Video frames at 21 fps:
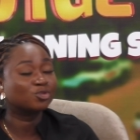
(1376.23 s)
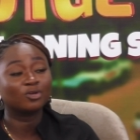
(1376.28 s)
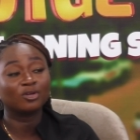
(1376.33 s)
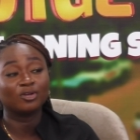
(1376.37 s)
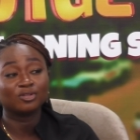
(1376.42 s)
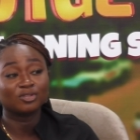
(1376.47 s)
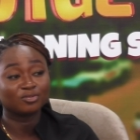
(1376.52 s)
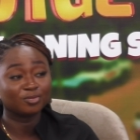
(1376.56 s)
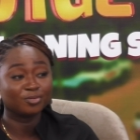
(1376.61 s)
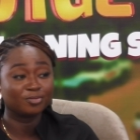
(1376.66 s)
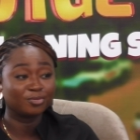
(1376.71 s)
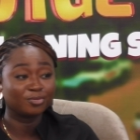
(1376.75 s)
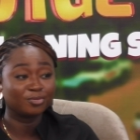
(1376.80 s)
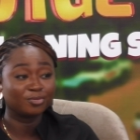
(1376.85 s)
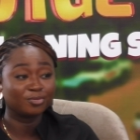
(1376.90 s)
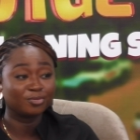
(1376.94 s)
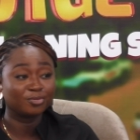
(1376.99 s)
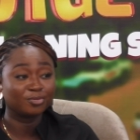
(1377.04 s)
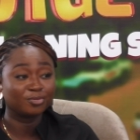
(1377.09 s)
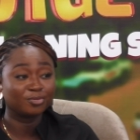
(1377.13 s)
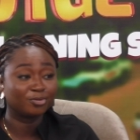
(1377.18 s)
I'm not sure a
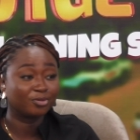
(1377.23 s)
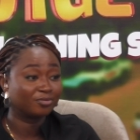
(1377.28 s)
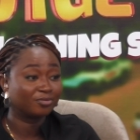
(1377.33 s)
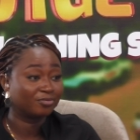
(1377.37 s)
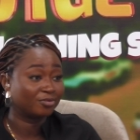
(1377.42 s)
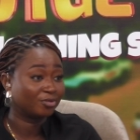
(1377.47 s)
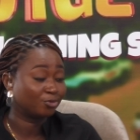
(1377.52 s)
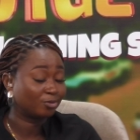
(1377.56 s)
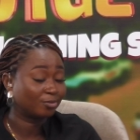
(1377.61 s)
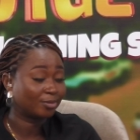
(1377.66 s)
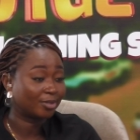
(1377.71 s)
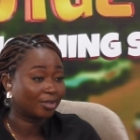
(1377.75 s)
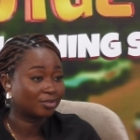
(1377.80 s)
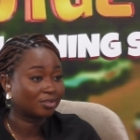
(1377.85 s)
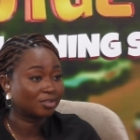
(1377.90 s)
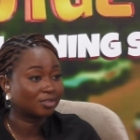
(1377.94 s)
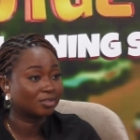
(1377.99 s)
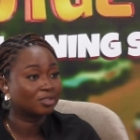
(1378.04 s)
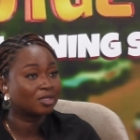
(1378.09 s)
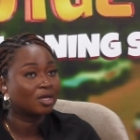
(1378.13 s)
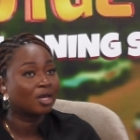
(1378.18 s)
lot of people even know
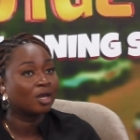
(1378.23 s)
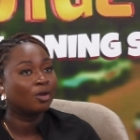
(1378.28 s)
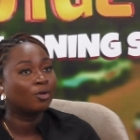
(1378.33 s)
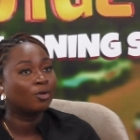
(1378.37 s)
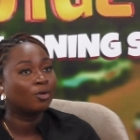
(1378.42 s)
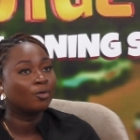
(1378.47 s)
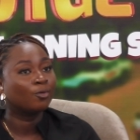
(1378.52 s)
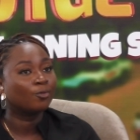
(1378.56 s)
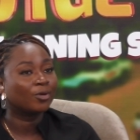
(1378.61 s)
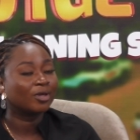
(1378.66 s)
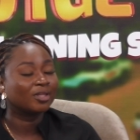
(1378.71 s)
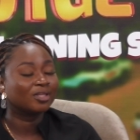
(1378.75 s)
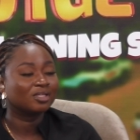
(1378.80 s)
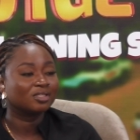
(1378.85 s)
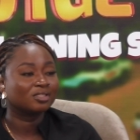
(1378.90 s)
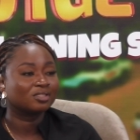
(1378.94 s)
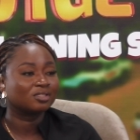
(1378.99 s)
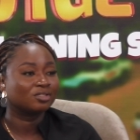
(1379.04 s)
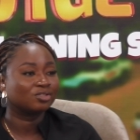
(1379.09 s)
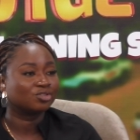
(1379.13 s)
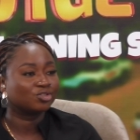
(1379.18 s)
about it, where
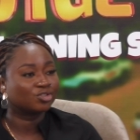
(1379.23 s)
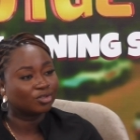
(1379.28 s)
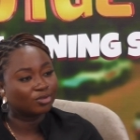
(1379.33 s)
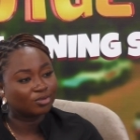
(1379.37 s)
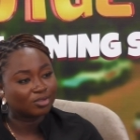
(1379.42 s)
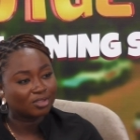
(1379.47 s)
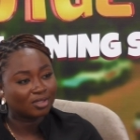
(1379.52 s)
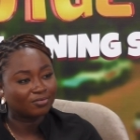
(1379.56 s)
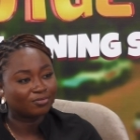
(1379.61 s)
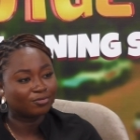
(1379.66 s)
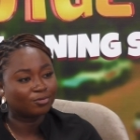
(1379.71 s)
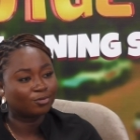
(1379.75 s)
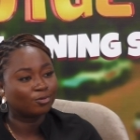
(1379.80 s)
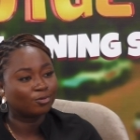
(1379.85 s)
there's a shelter